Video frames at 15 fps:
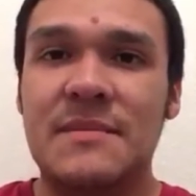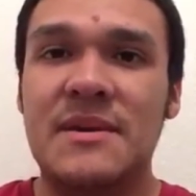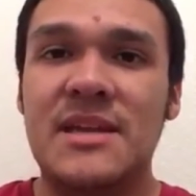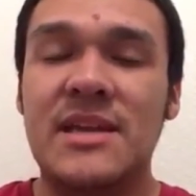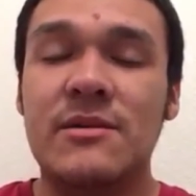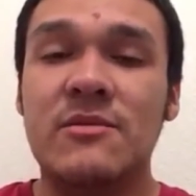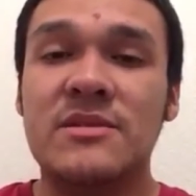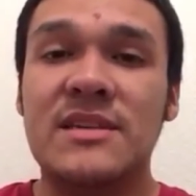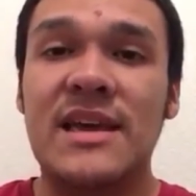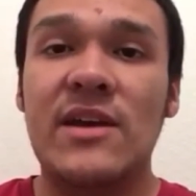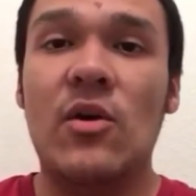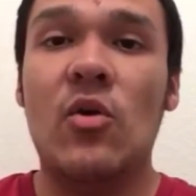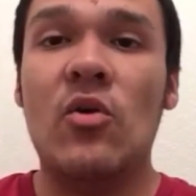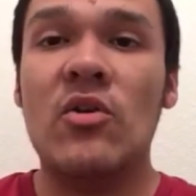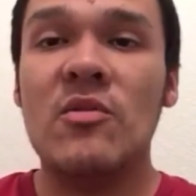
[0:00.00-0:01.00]
I mean, it was a
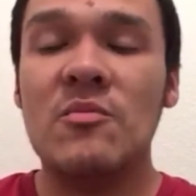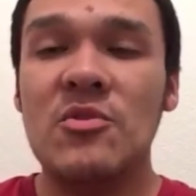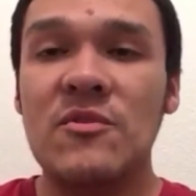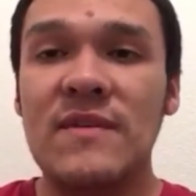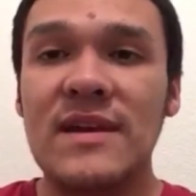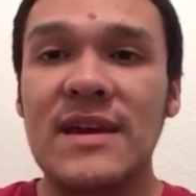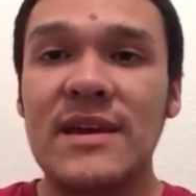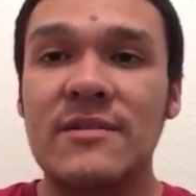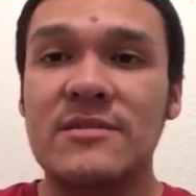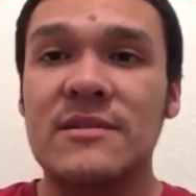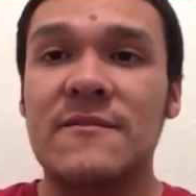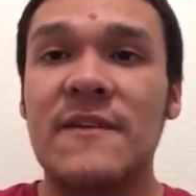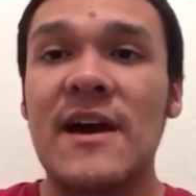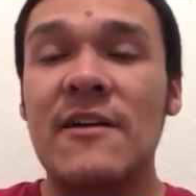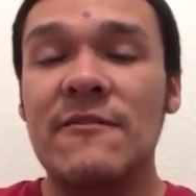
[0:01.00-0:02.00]
horror movie, it was
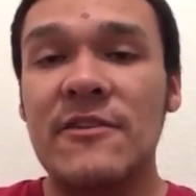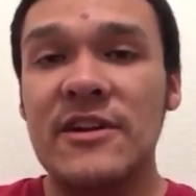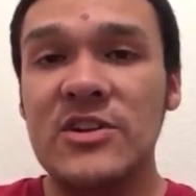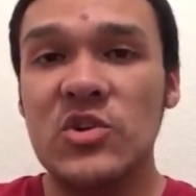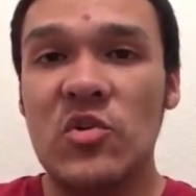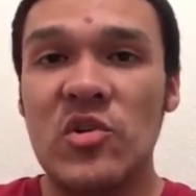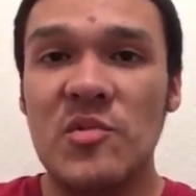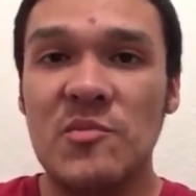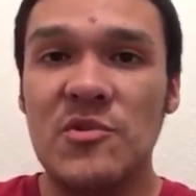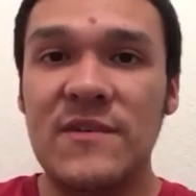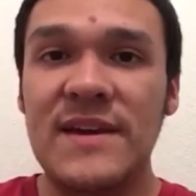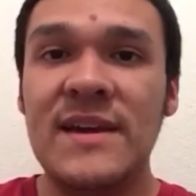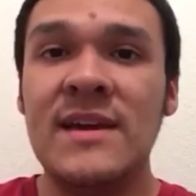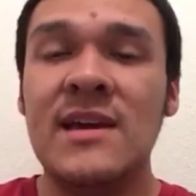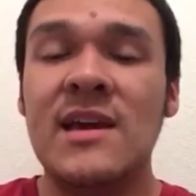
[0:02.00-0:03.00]
a found footage horror
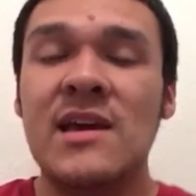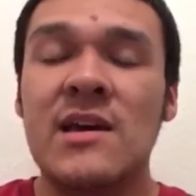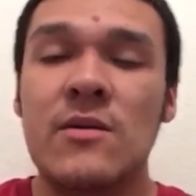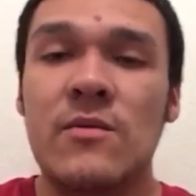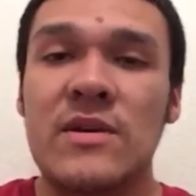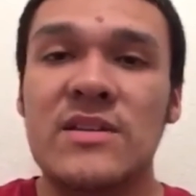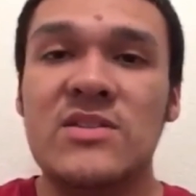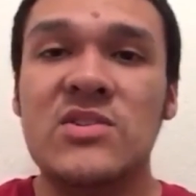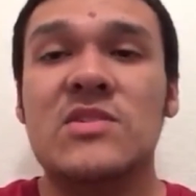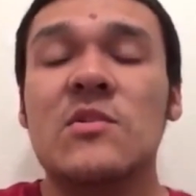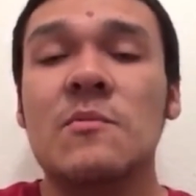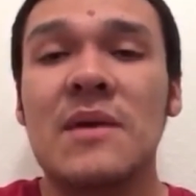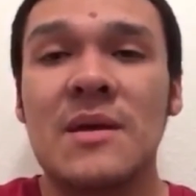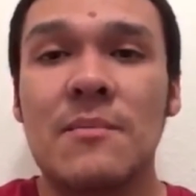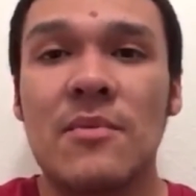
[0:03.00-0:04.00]
movie with
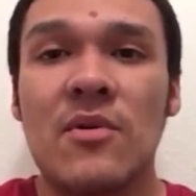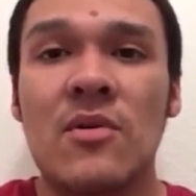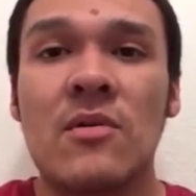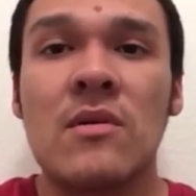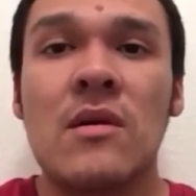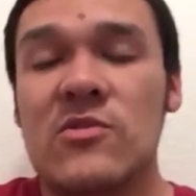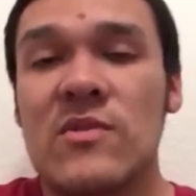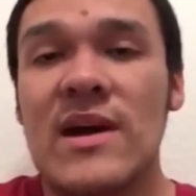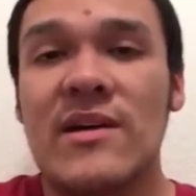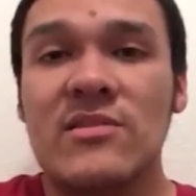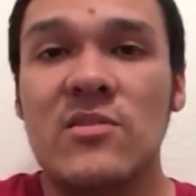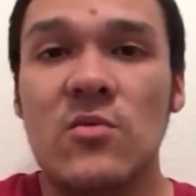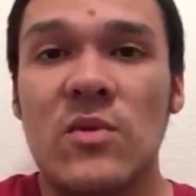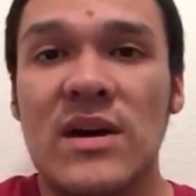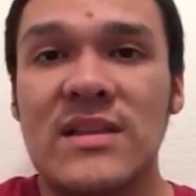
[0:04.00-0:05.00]
two people throughout
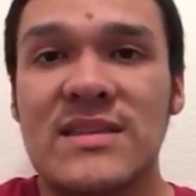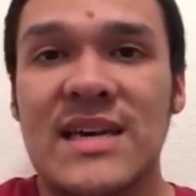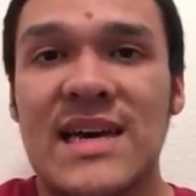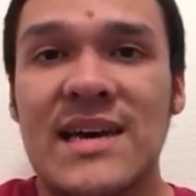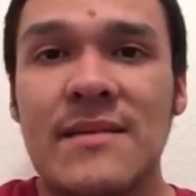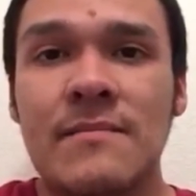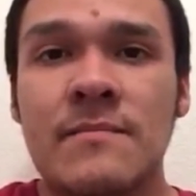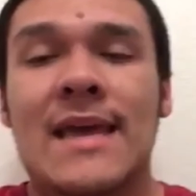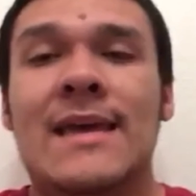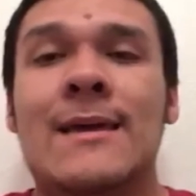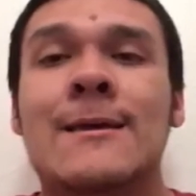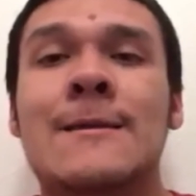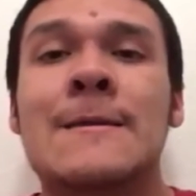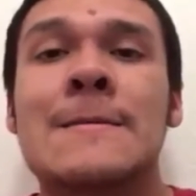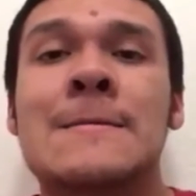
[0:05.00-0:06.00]
the runtime.
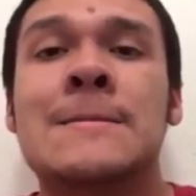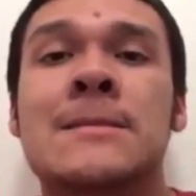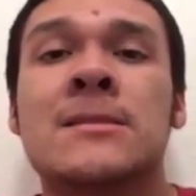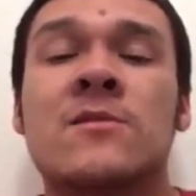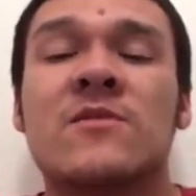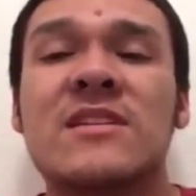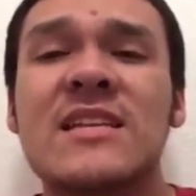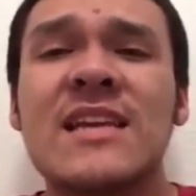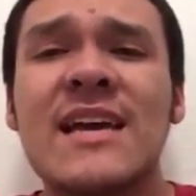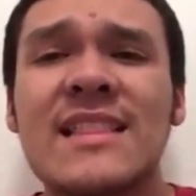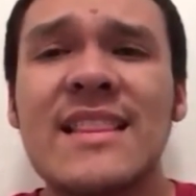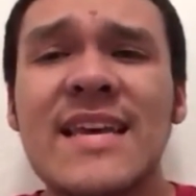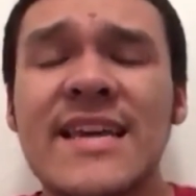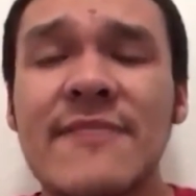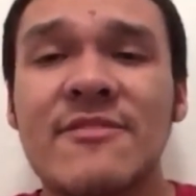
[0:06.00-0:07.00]
And what did I
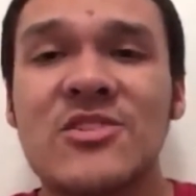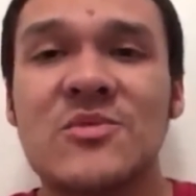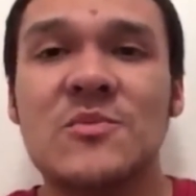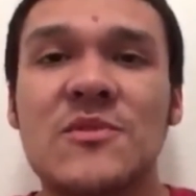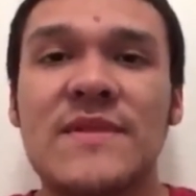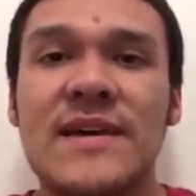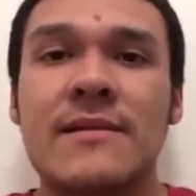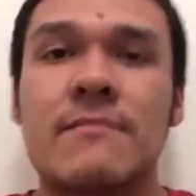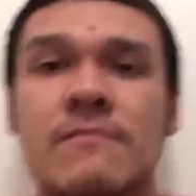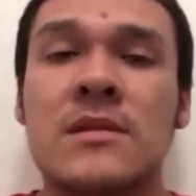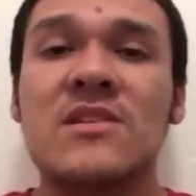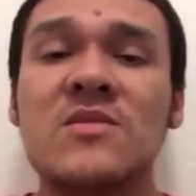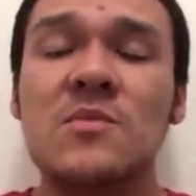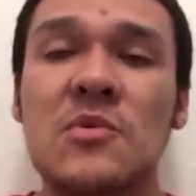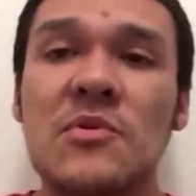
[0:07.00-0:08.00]
think of this movie?
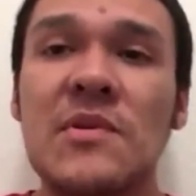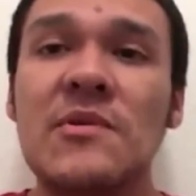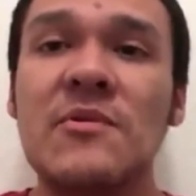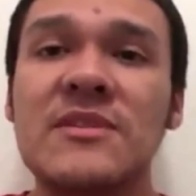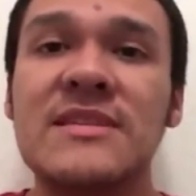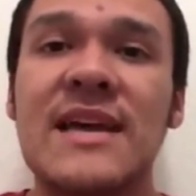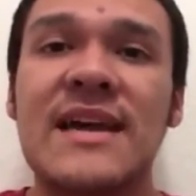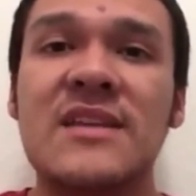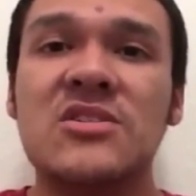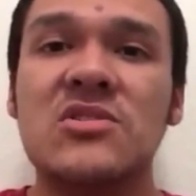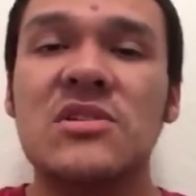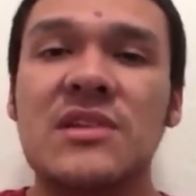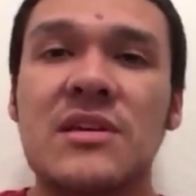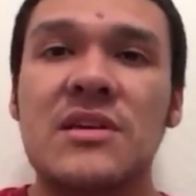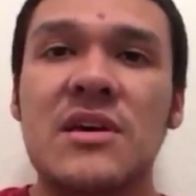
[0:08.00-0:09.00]
This movie was
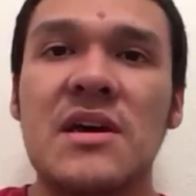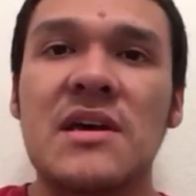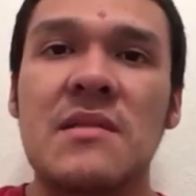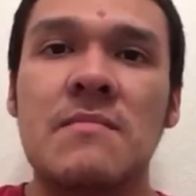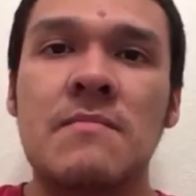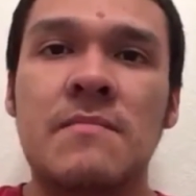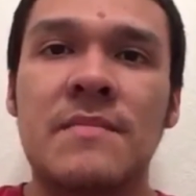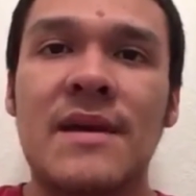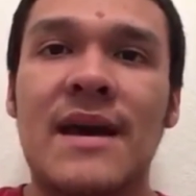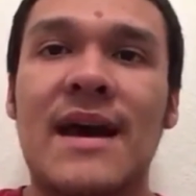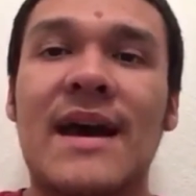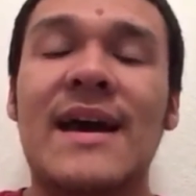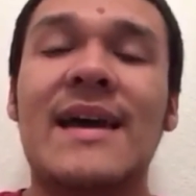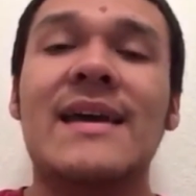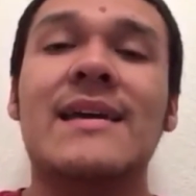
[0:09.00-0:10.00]
actually good.
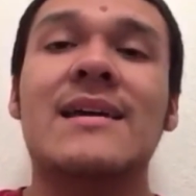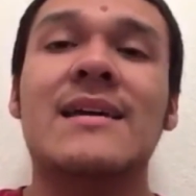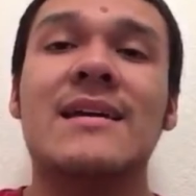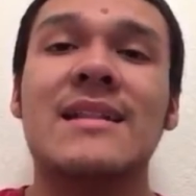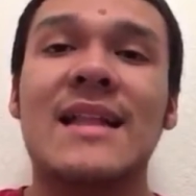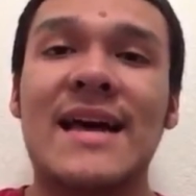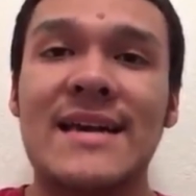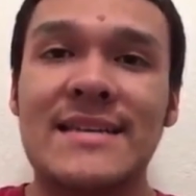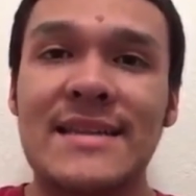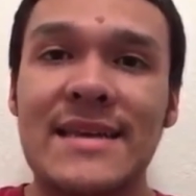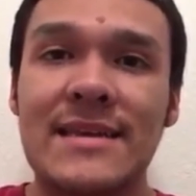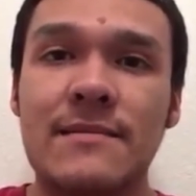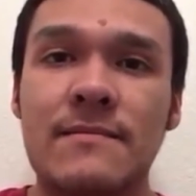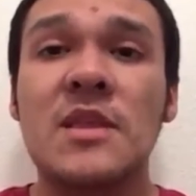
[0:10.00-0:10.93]
I liked it.